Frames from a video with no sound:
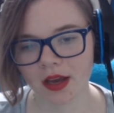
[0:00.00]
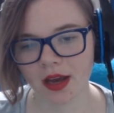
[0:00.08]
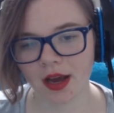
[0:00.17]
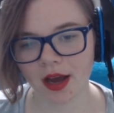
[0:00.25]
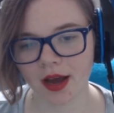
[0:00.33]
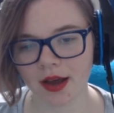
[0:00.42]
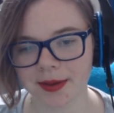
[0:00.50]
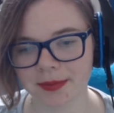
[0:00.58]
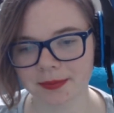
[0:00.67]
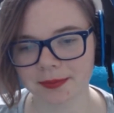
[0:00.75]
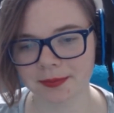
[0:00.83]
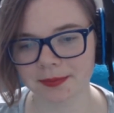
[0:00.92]

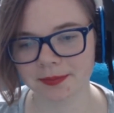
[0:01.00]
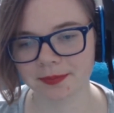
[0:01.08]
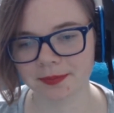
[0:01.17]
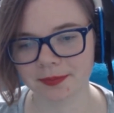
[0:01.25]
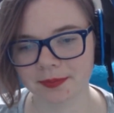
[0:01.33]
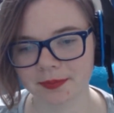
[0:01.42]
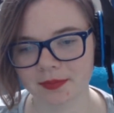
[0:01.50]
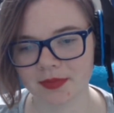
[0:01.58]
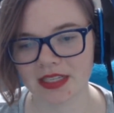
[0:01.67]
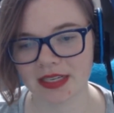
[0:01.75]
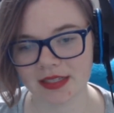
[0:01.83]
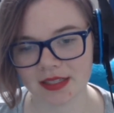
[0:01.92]
Um,
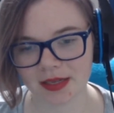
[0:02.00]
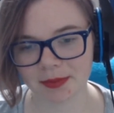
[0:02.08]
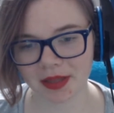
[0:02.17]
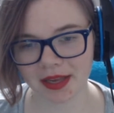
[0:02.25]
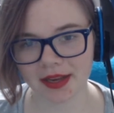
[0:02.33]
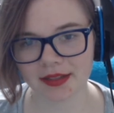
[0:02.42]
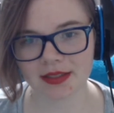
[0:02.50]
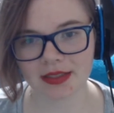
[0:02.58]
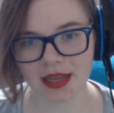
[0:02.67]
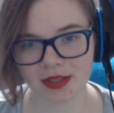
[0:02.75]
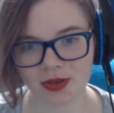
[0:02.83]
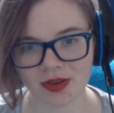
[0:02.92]
D and D plans,
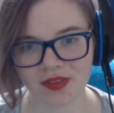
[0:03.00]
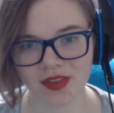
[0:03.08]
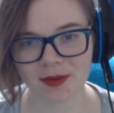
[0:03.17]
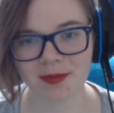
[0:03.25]
that sort of thing.